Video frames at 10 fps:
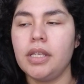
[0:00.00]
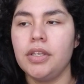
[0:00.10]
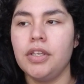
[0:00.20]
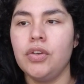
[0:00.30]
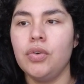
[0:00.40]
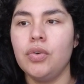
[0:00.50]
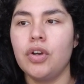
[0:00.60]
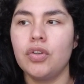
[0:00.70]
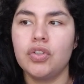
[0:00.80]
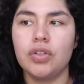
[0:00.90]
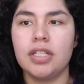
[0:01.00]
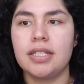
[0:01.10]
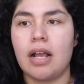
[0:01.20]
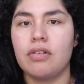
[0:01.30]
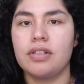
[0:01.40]
You go to
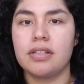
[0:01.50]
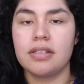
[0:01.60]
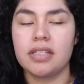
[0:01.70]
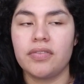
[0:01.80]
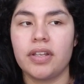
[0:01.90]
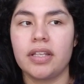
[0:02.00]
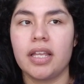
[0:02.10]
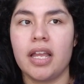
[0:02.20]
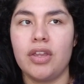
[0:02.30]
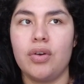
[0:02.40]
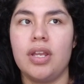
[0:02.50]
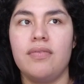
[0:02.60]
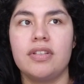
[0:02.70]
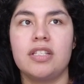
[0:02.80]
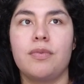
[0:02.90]
these houses and stuff like that and you don't
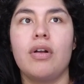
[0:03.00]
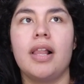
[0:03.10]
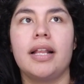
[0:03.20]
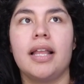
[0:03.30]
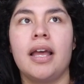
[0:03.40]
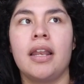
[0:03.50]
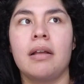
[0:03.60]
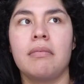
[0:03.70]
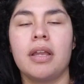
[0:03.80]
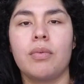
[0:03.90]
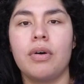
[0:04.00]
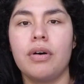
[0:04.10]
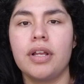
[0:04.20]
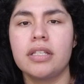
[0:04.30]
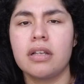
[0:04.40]
even smoke like that. And I'm like,
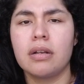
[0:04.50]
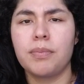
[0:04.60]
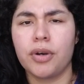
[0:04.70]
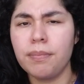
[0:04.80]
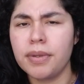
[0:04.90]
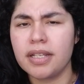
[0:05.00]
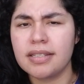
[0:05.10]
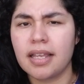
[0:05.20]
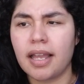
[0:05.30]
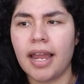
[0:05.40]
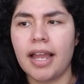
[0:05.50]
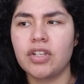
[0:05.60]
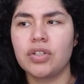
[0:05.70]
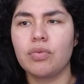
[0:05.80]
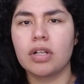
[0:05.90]
well, it's on purpose. Like, I
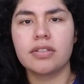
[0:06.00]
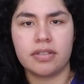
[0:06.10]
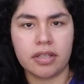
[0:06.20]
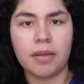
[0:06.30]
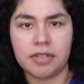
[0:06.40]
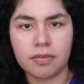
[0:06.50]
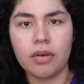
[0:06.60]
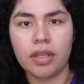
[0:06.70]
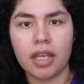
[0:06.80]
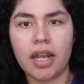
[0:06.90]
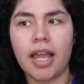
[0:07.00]
actually want to stop smoking.